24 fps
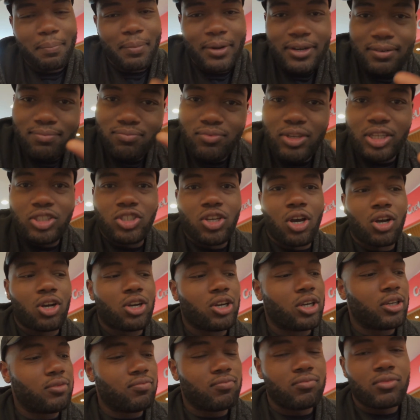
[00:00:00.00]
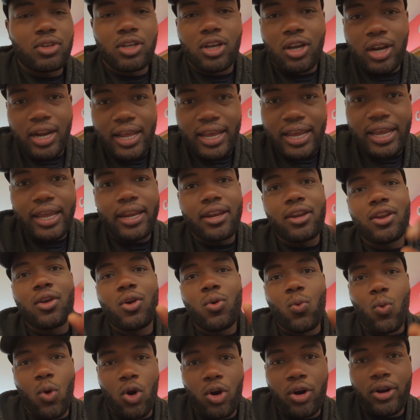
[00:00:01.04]
But it's all good. Gonna eat,
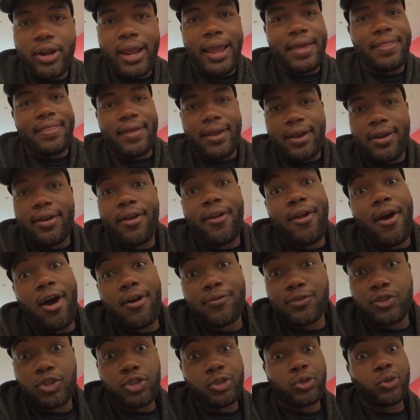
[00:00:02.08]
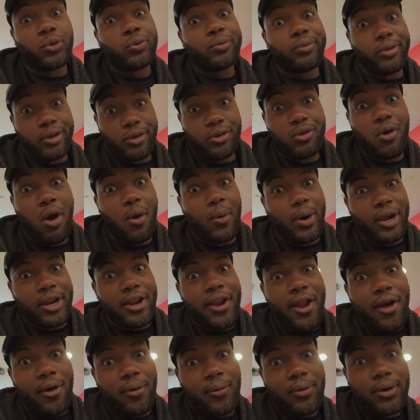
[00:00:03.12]
work, and then off to, you already
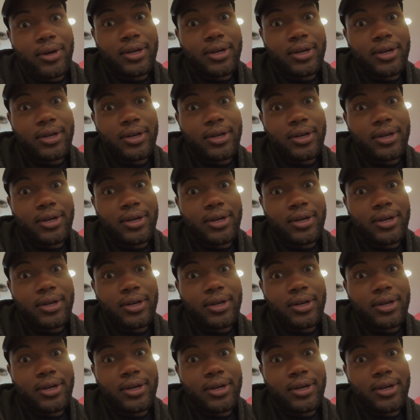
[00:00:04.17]
know.